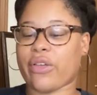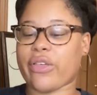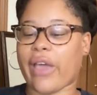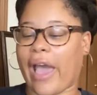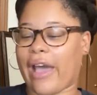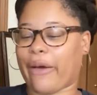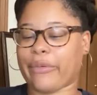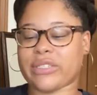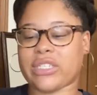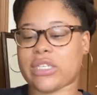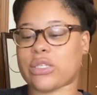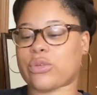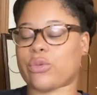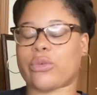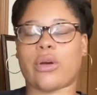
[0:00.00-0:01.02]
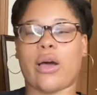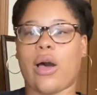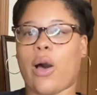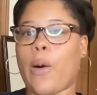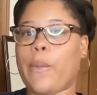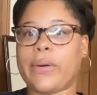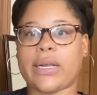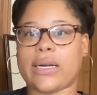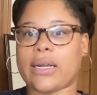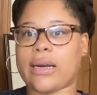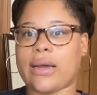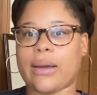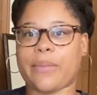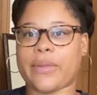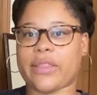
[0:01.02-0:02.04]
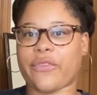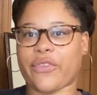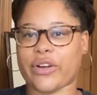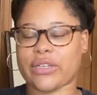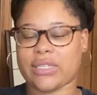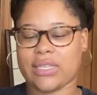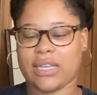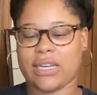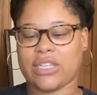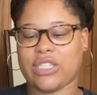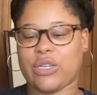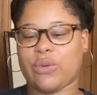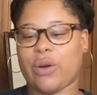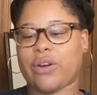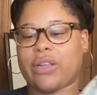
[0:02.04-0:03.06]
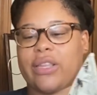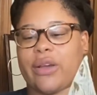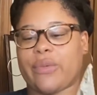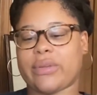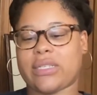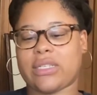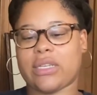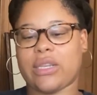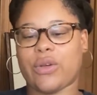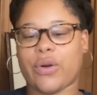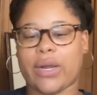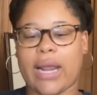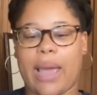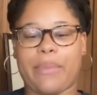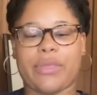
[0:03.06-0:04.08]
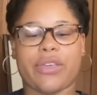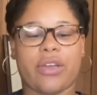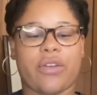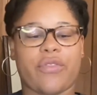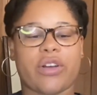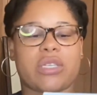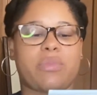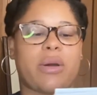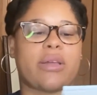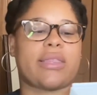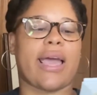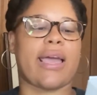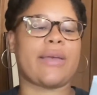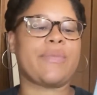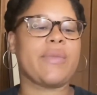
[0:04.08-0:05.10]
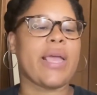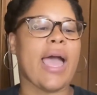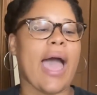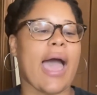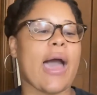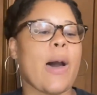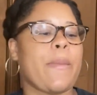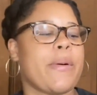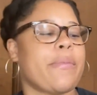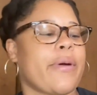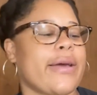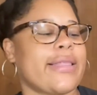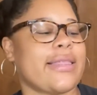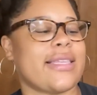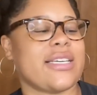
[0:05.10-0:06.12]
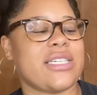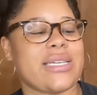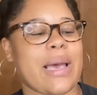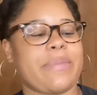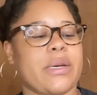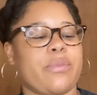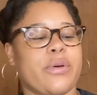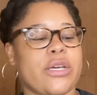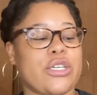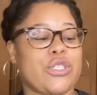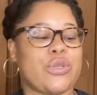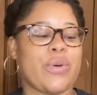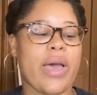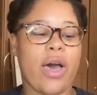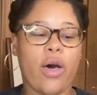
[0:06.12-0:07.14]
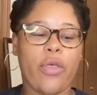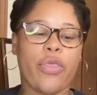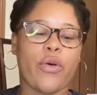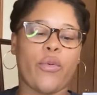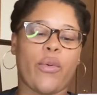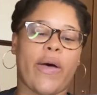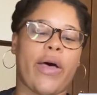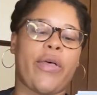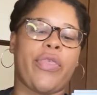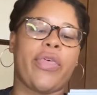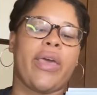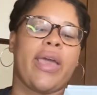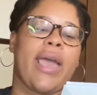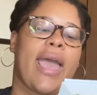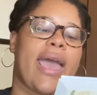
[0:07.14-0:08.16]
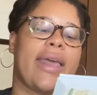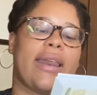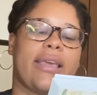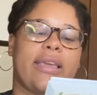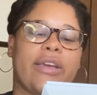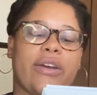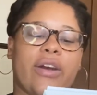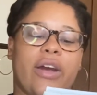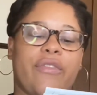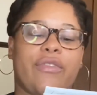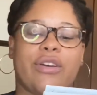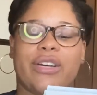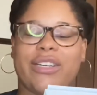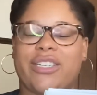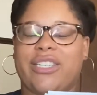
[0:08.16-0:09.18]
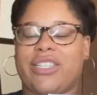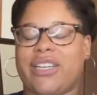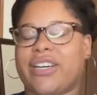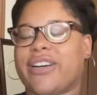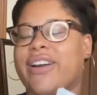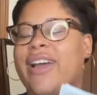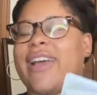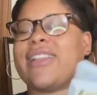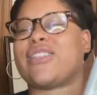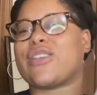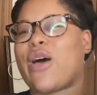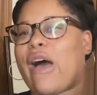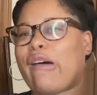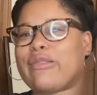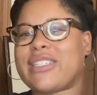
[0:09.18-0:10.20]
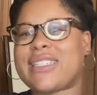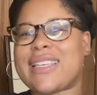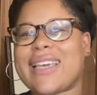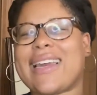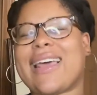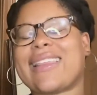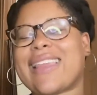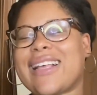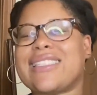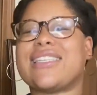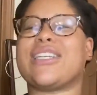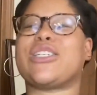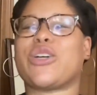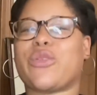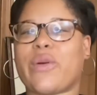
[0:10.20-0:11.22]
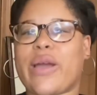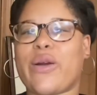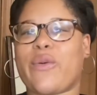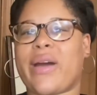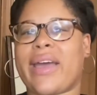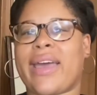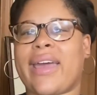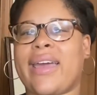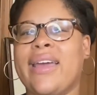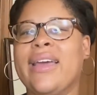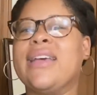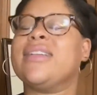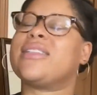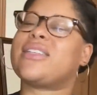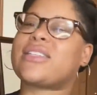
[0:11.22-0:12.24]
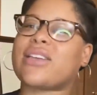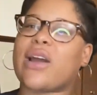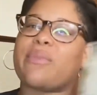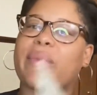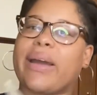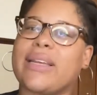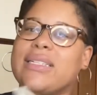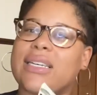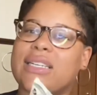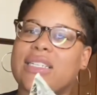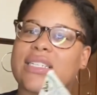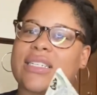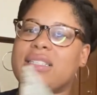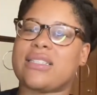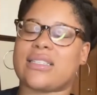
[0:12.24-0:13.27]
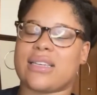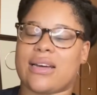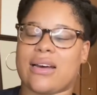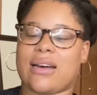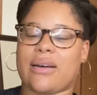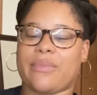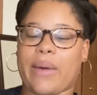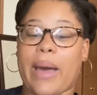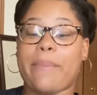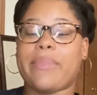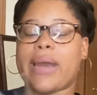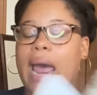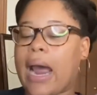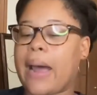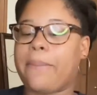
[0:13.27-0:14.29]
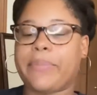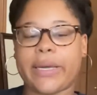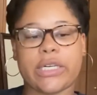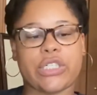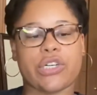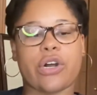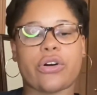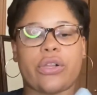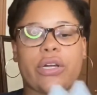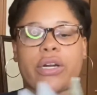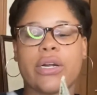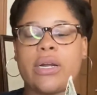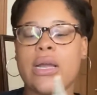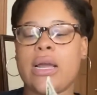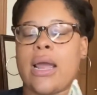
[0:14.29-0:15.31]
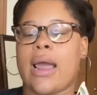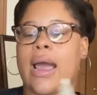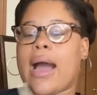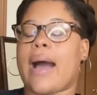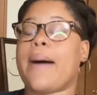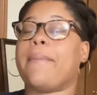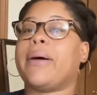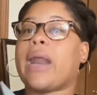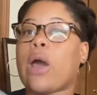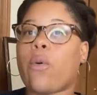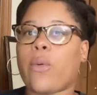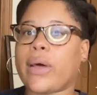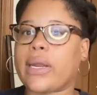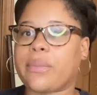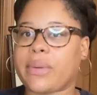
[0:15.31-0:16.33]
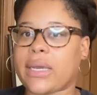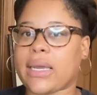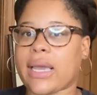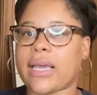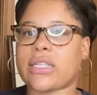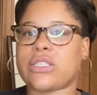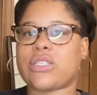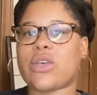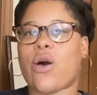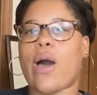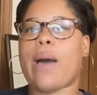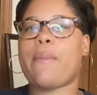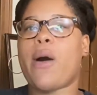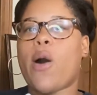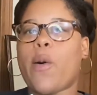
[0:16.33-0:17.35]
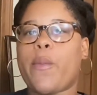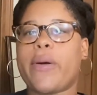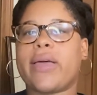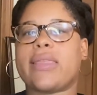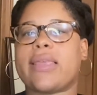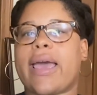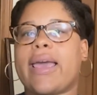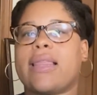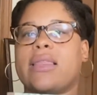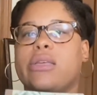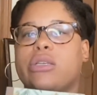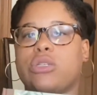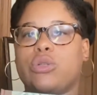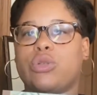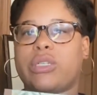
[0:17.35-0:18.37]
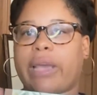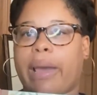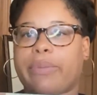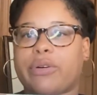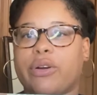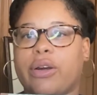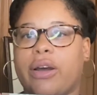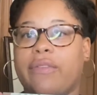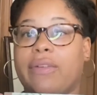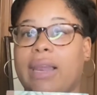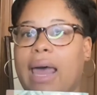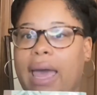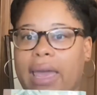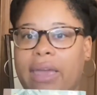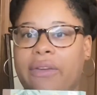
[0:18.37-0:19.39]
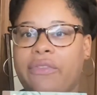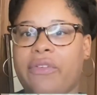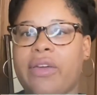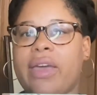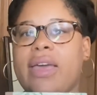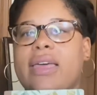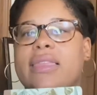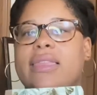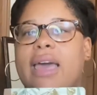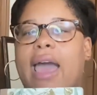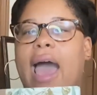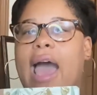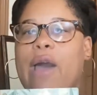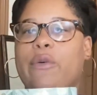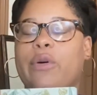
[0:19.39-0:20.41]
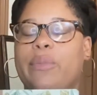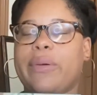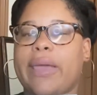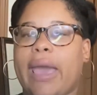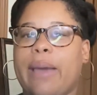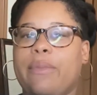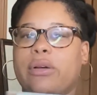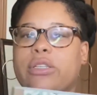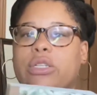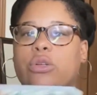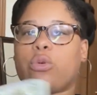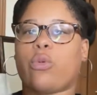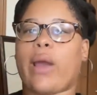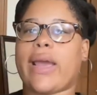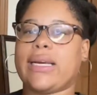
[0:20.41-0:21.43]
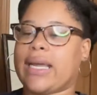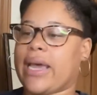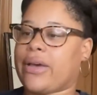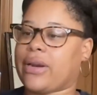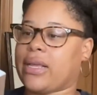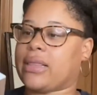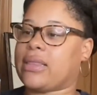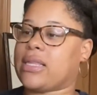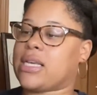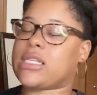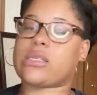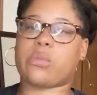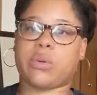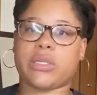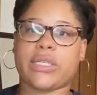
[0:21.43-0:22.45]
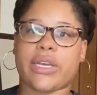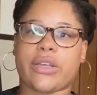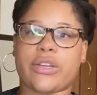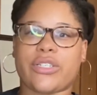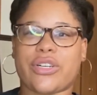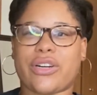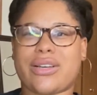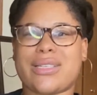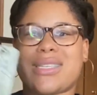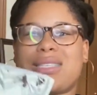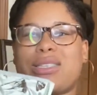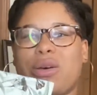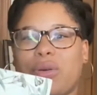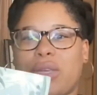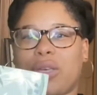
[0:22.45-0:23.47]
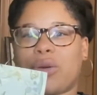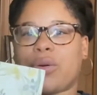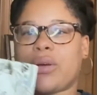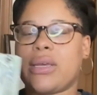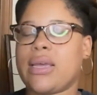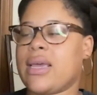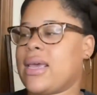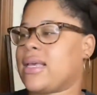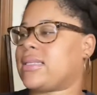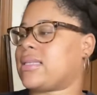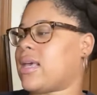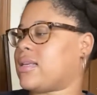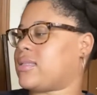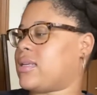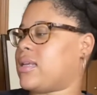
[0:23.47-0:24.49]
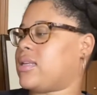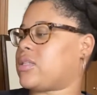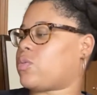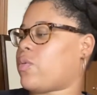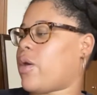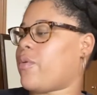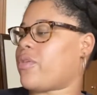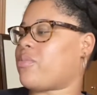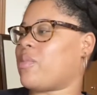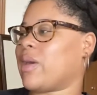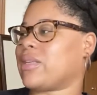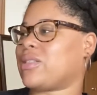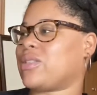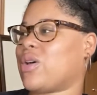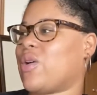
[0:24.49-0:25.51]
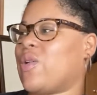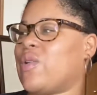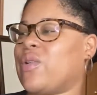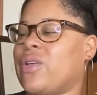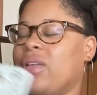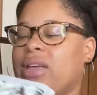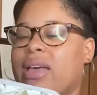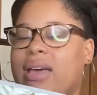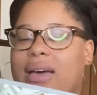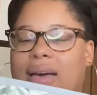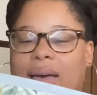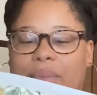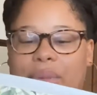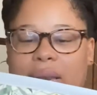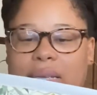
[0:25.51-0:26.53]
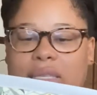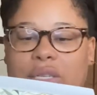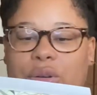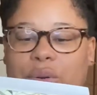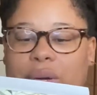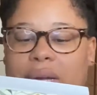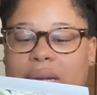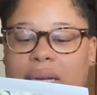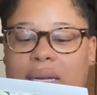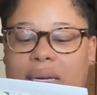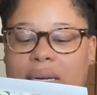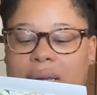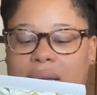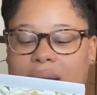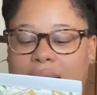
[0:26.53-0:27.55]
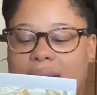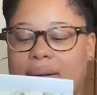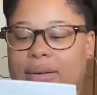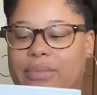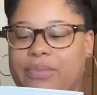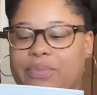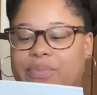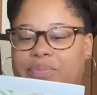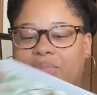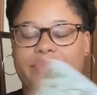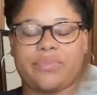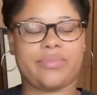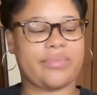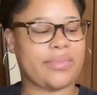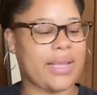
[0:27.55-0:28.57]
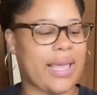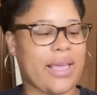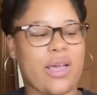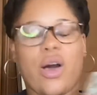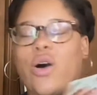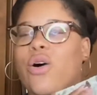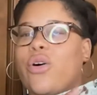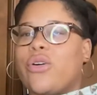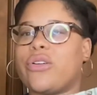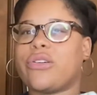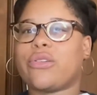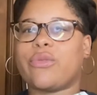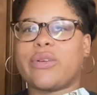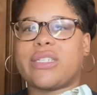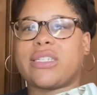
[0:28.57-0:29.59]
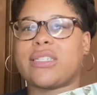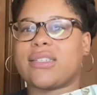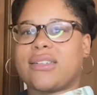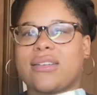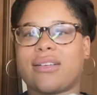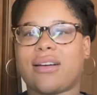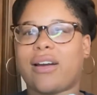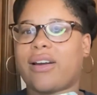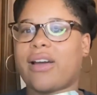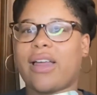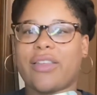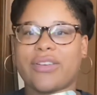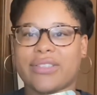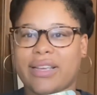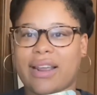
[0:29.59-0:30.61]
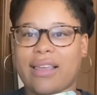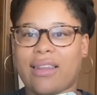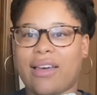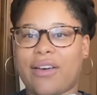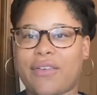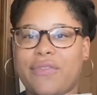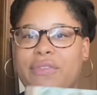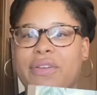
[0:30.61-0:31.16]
I was just opening it up and the first thing that she wrote in there was to Lauren, happy 31st birthday. I hope and pray that this chapter brings you health, wealth, and a year of good cheer. And so I was just thinking like, that's such a great way to start my intentions. Um, I'm not a big journaler, um, but I want to be. And so I'm hoping that in this new chapter of life, that I will be able to write down in this particular journal because it's so cute. It says, it is well with my soul. Um, and it's green um, and gold, which are colors that I love.